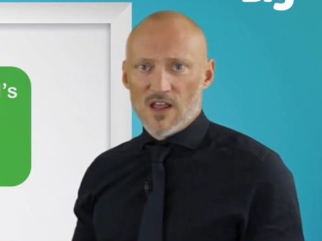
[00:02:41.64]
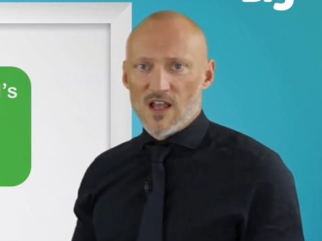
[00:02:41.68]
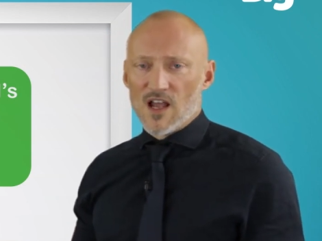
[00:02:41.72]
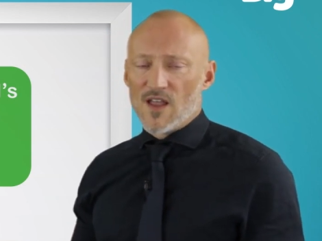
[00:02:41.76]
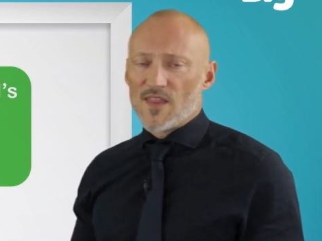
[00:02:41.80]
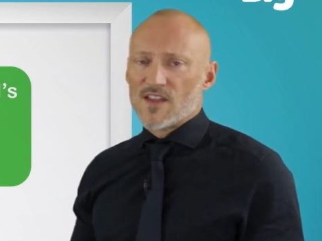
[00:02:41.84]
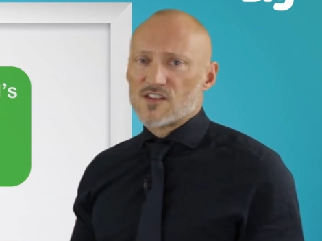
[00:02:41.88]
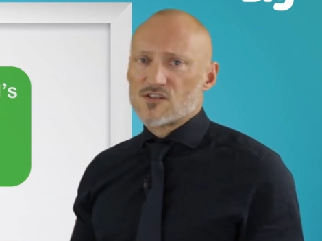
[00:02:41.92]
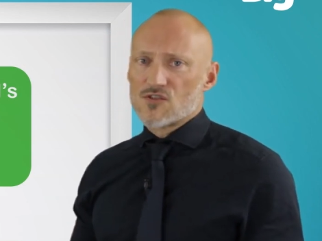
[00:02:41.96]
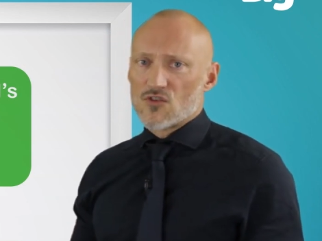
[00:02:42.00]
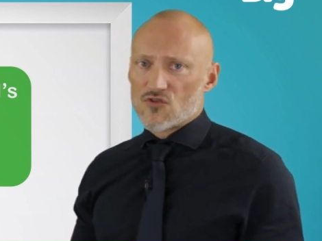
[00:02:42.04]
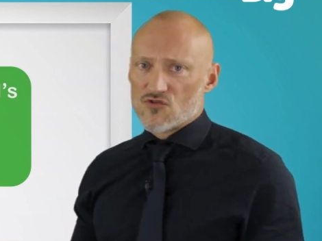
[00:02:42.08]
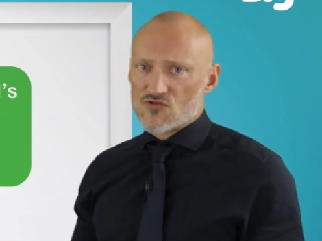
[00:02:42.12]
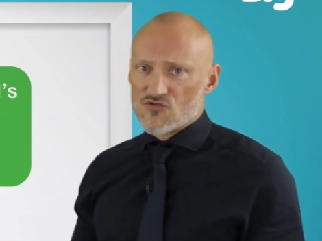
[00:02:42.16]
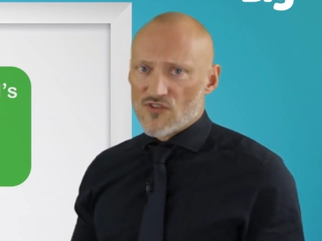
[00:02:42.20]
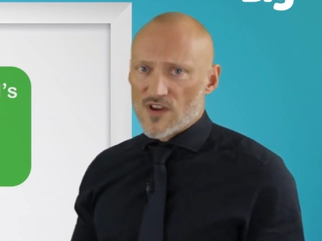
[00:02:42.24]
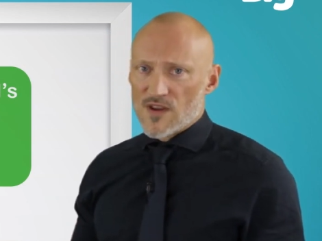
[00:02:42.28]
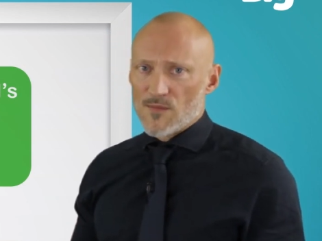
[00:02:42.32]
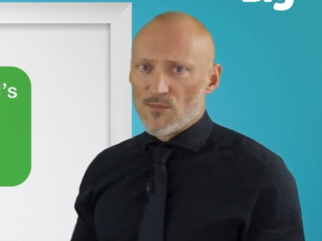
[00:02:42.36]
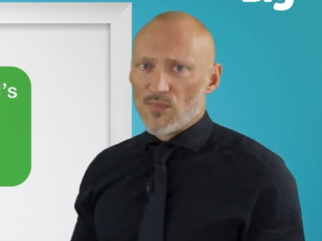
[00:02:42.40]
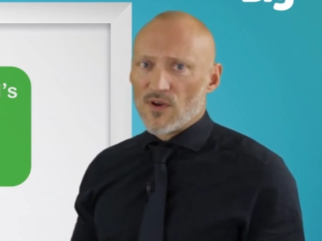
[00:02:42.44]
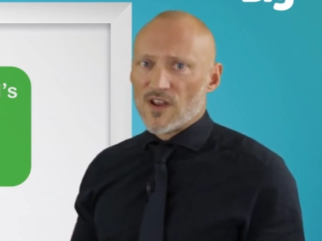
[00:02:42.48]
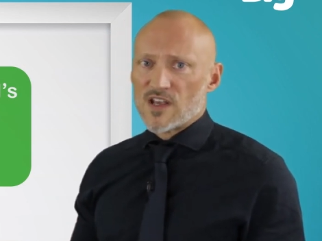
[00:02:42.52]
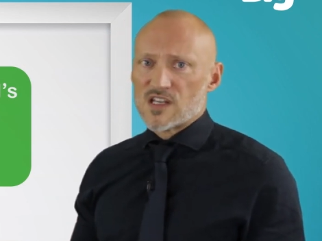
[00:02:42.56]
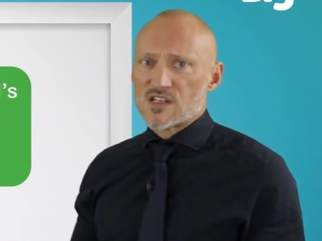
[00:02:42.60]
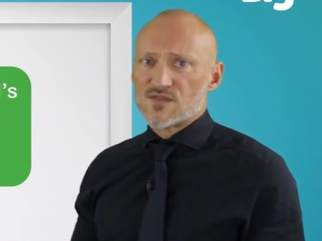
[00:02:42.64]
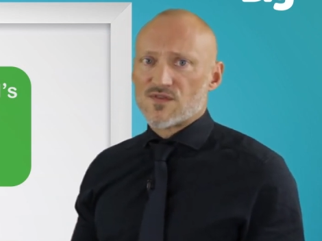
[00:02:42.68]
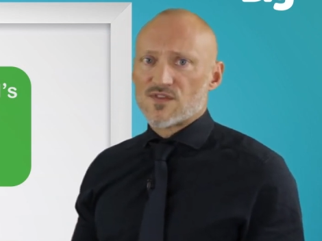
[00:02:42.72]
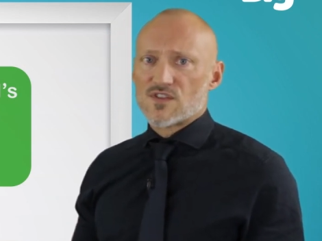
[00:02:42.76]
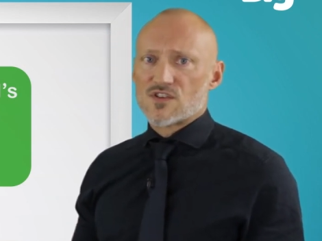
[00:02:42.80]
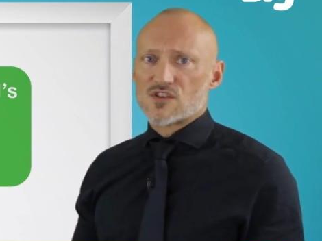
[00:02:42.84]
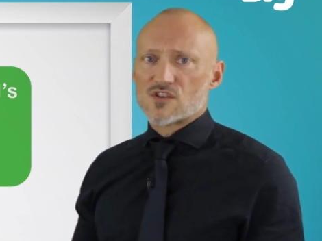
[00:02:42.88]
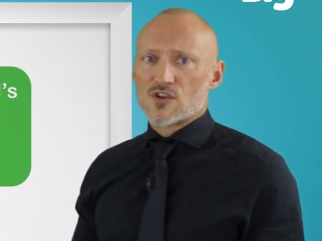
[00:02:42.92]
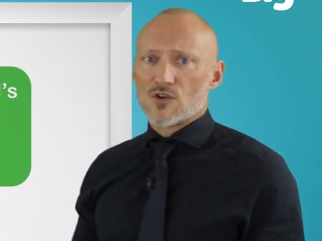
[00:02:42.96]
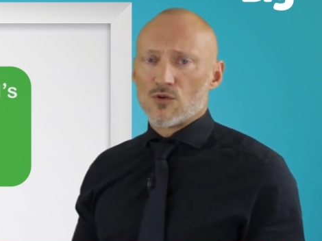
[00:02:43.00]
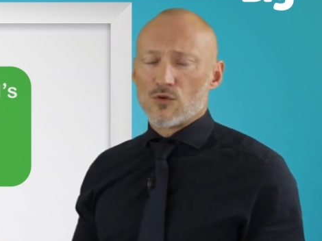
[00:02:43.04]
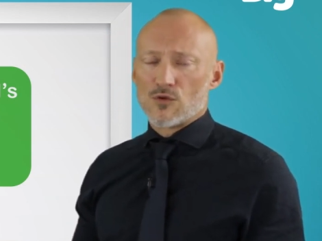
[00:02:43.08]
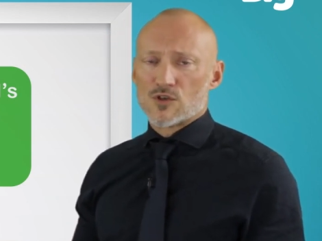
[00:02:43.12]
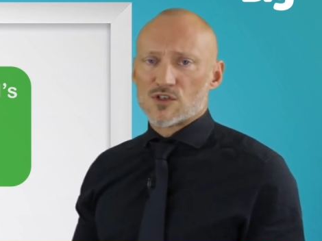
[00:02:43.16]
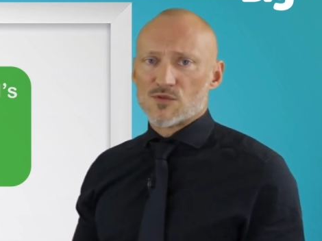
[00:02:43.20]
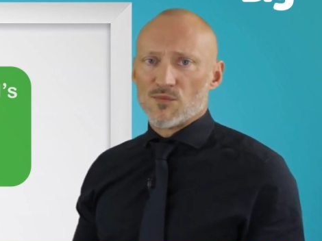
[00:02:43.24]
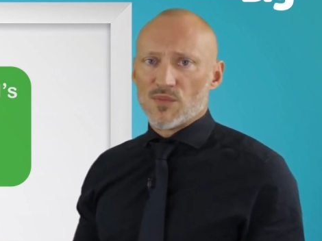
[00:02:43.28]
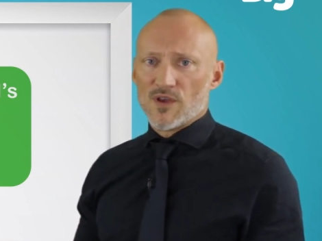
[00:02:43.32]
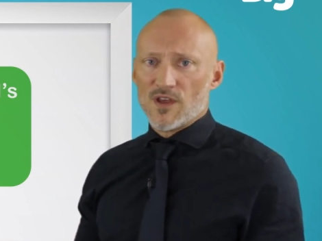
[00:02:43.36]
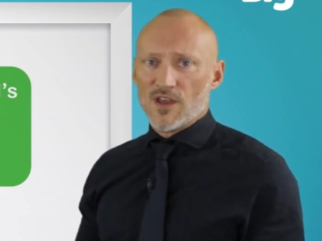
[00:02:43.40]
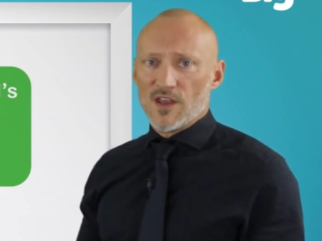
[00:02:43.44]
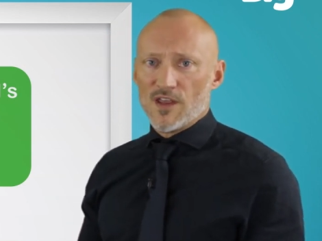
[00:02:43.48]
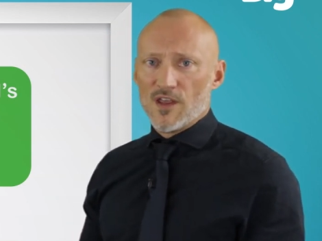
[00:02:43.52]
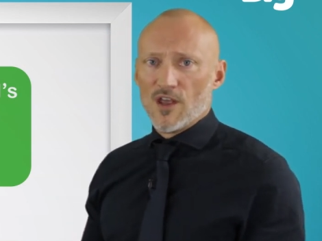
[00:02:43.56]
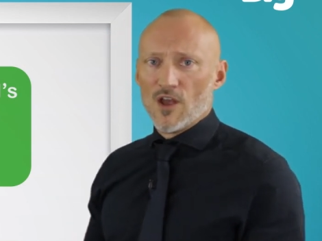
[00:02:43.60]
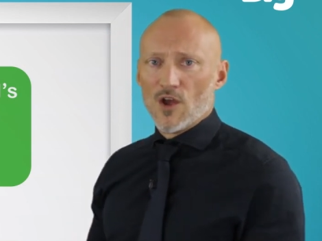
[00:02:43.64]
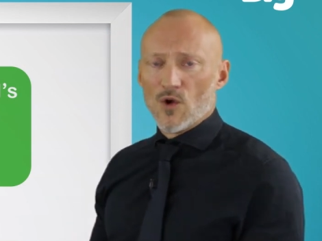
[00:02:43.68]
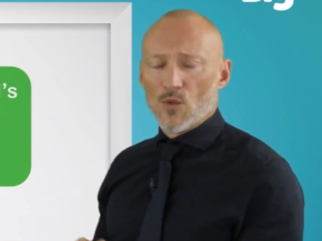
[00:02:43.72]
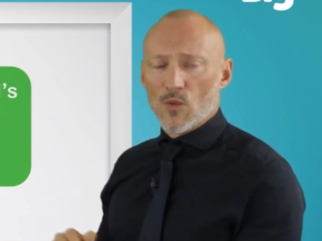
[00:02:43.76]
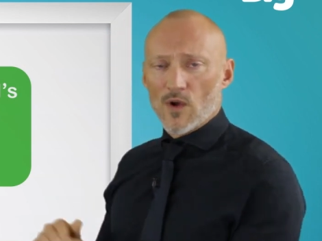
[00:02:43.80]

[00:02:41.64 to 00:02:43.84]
And that's a great place for the school to be,